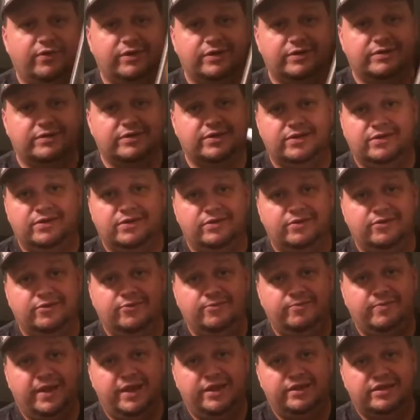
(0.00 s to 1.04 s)
want to
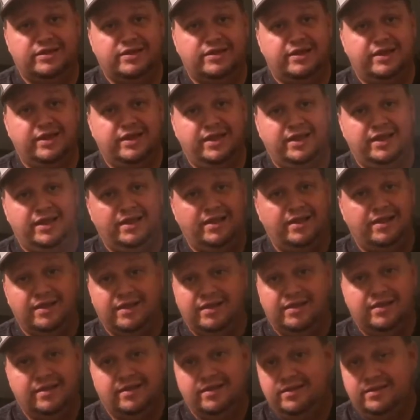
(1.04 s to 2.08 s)
basically
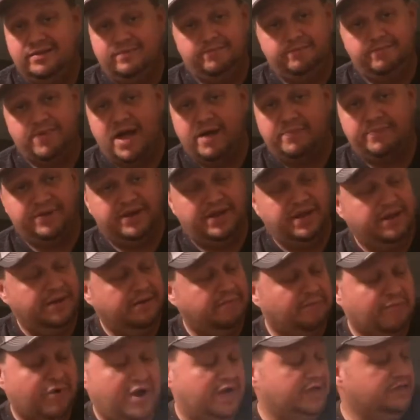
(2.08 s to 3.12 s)
pop it in
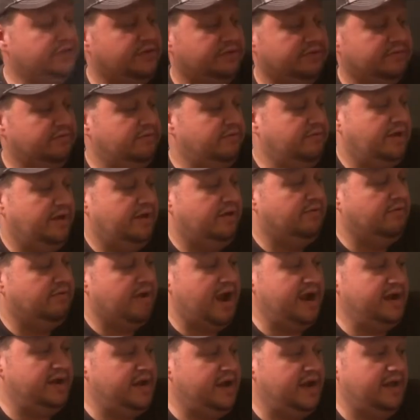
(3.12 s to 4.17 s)
and watch it.
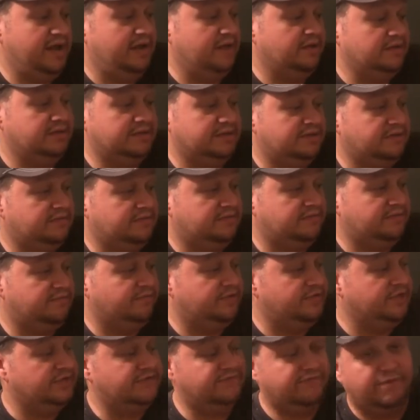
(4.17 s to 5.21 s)
Right now,
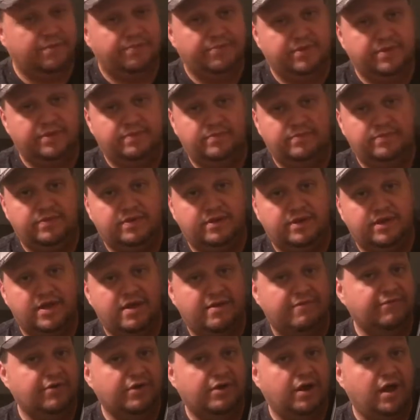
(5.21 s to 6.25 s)
just from the
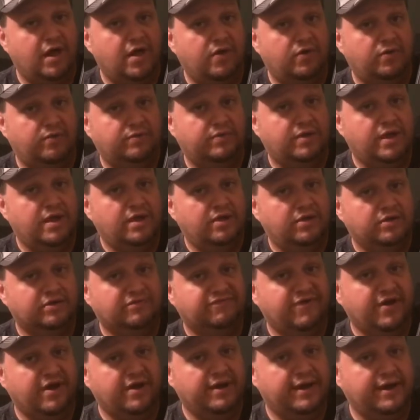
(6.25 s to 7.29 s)
cover alone, looks
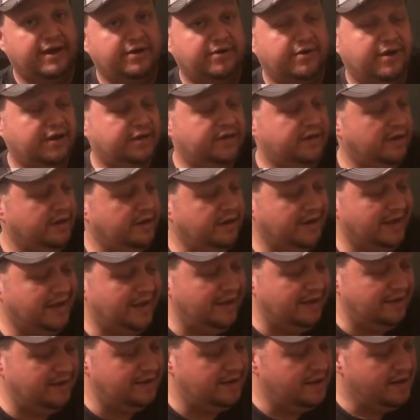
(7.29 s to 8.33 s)
very interesting.
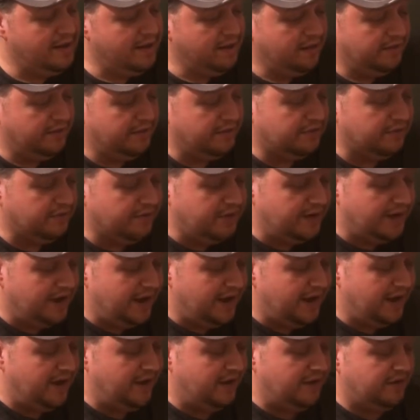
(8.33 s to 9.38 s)
Again, this one
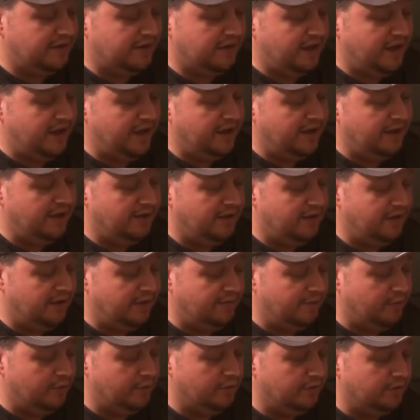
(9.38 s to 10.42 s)
has a
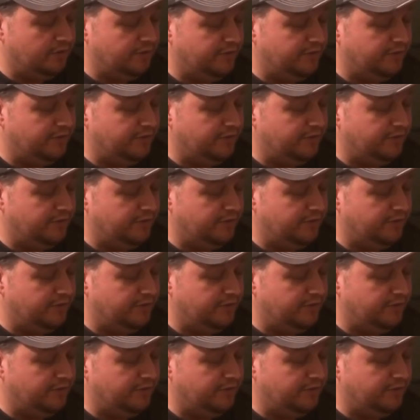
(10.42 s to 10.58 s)
more